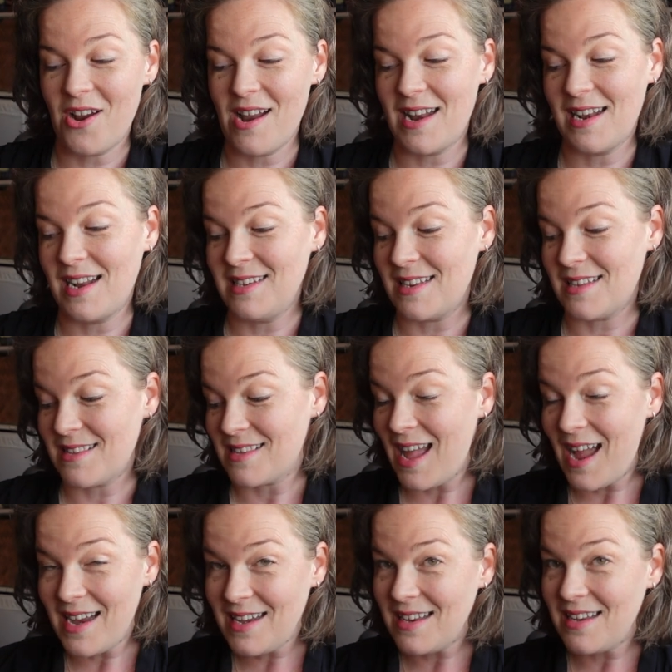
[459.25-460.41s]
And I
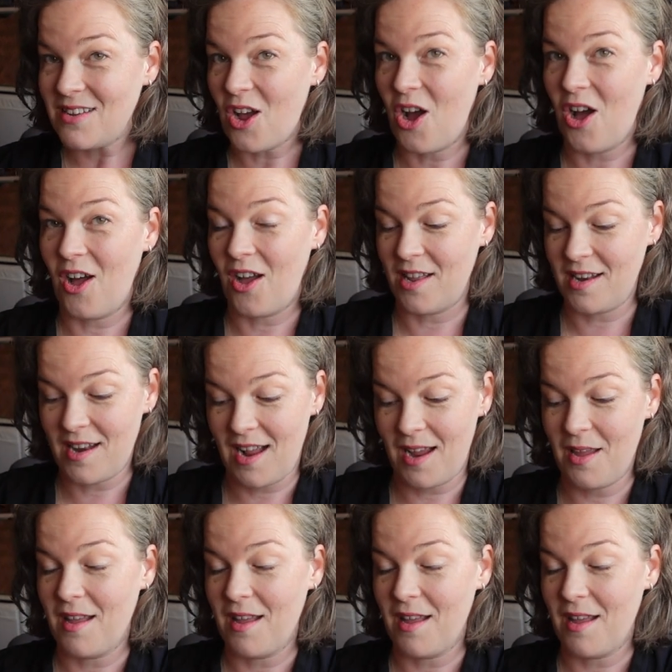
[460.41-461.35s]
decided on,